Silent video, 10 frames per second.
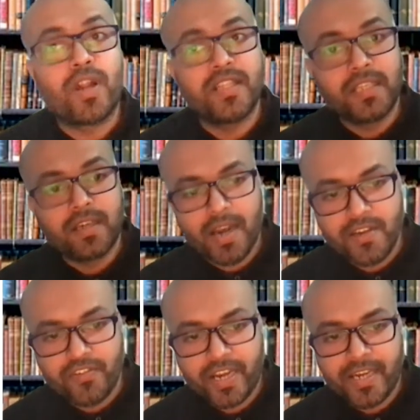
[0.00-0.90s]
are the
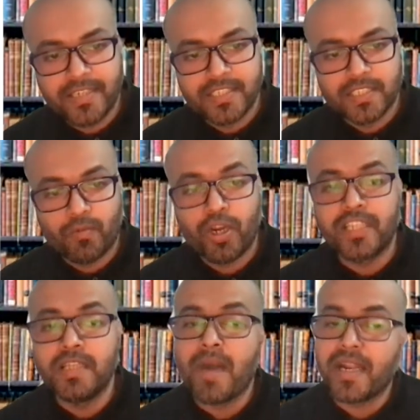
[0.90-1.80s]
current trends, what are
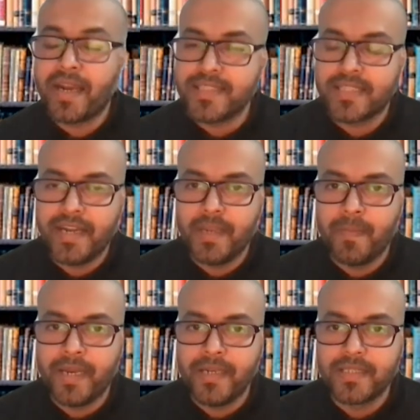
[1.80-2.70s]
the market
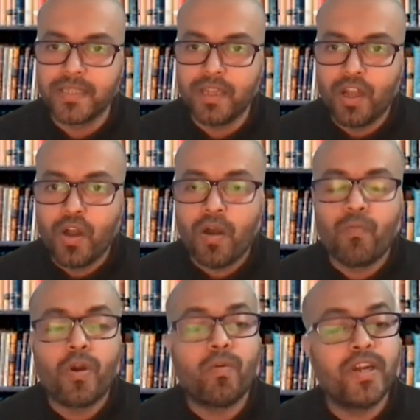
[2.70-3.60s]
sentiments,
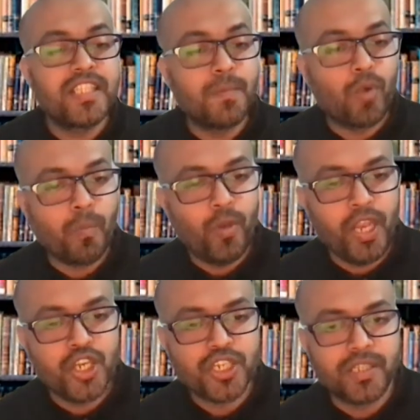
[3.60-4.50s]
what is the
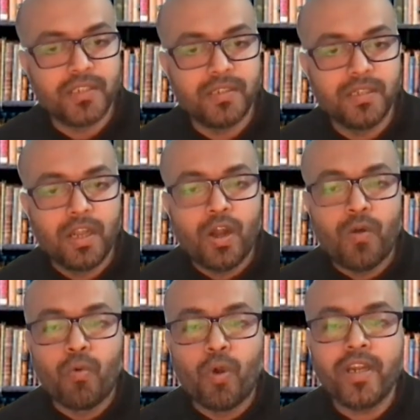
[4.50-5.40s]
population,
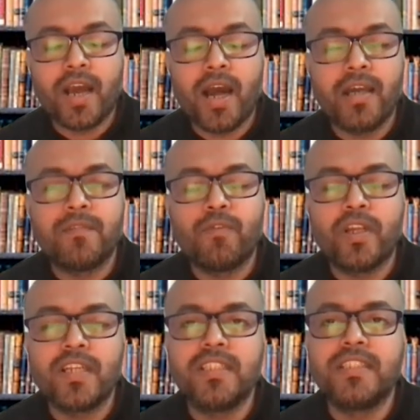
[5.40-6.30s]
what
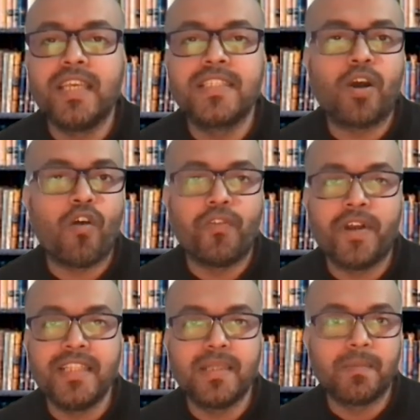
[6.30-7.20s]
are the things offered
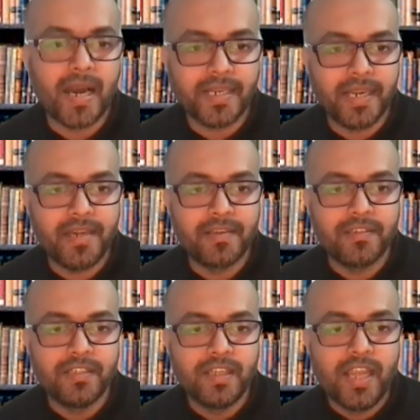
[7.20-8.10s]
in the market,
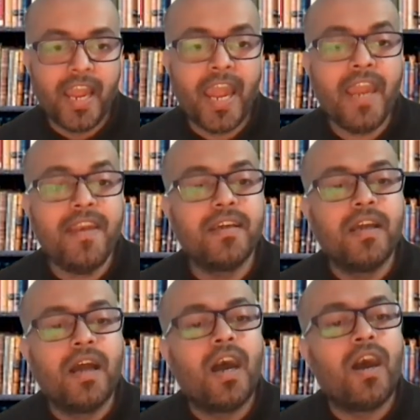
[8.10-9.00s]
and
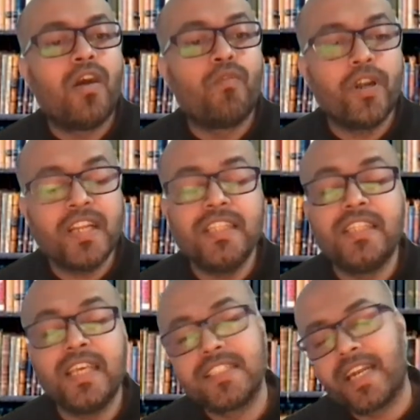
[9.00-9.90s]
what are the
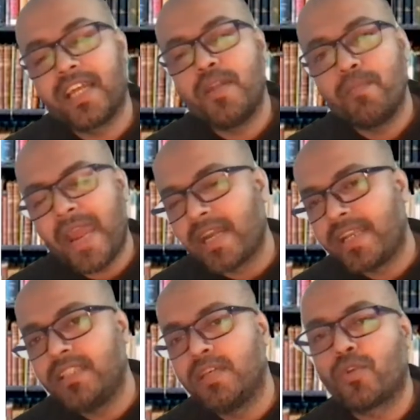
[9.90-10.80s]
things that are
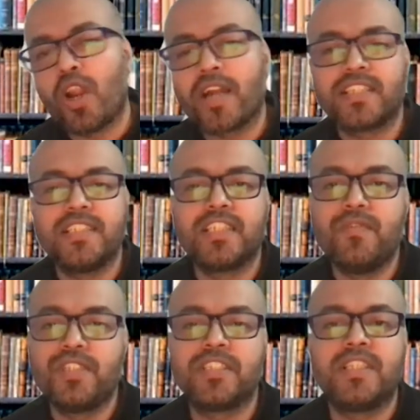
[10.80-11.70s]
impacting the products and
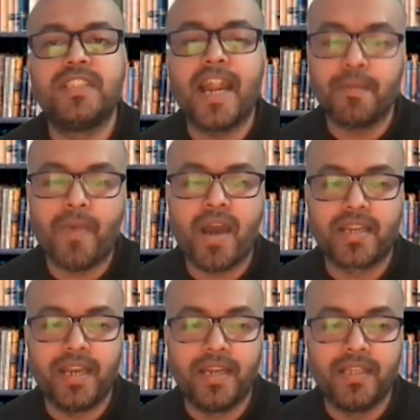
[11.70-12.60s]
services in that
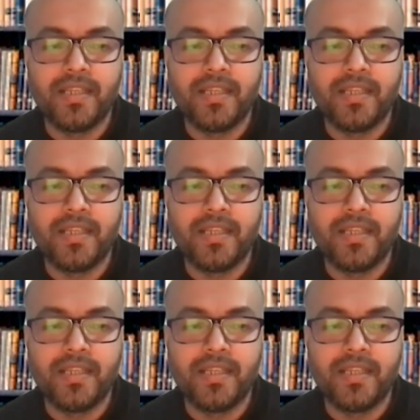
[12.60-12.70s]
market.